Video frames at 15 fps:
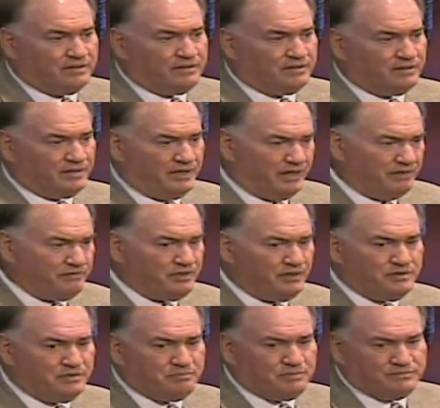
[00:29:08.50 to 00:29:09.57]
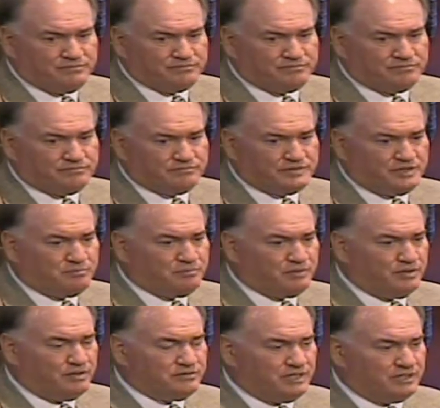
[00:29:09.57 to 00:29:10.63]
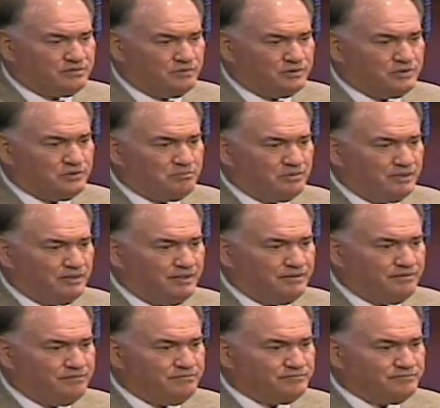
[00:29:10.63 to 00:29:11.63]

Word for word: the day of judgment just because that's what you believe.